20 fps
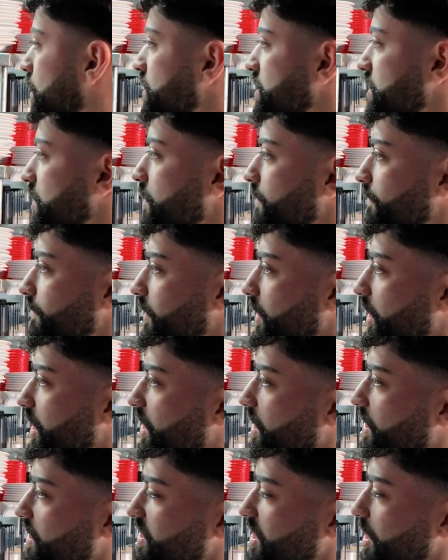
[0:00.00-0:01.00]
goes
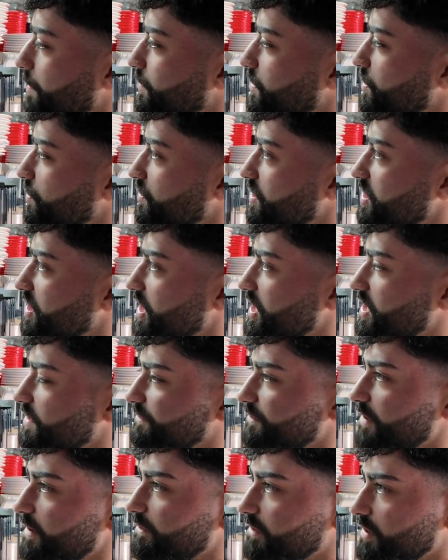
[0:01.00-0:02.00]
up to
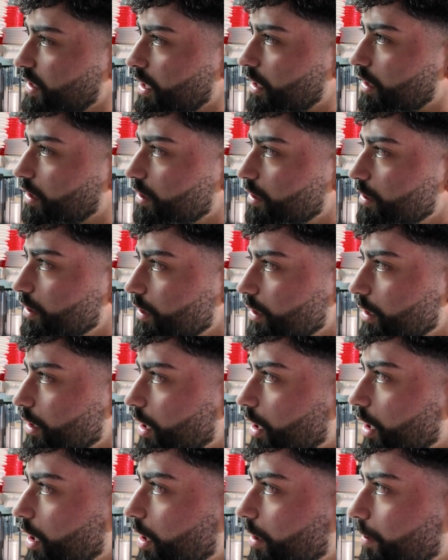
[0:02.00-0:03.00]
650,
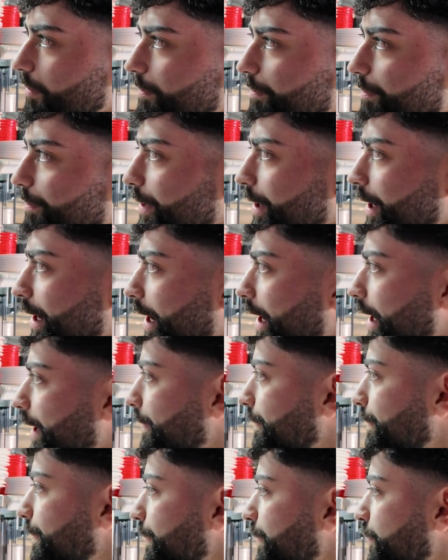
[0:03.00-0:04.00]

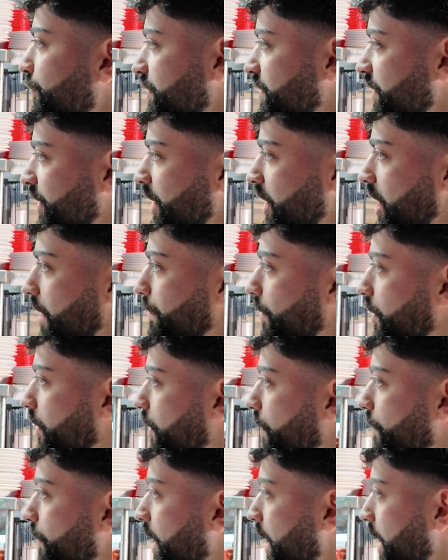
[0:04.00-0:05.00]
but we turn it up
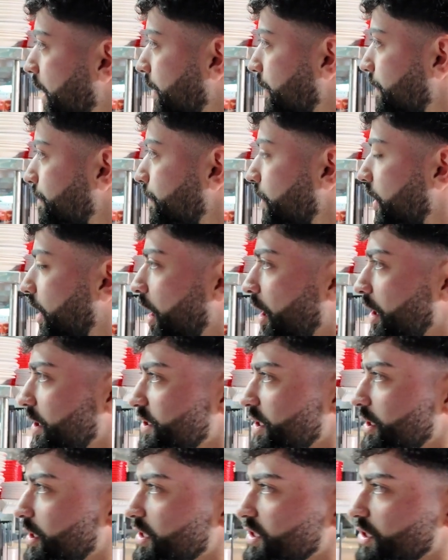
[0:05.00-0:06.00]
all the way. But
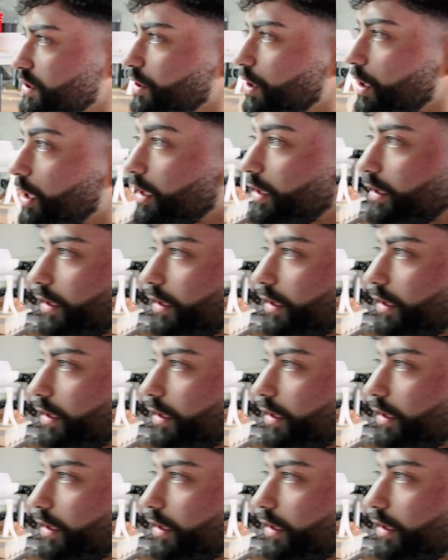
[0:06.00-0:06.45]
honestly, it doesn't cook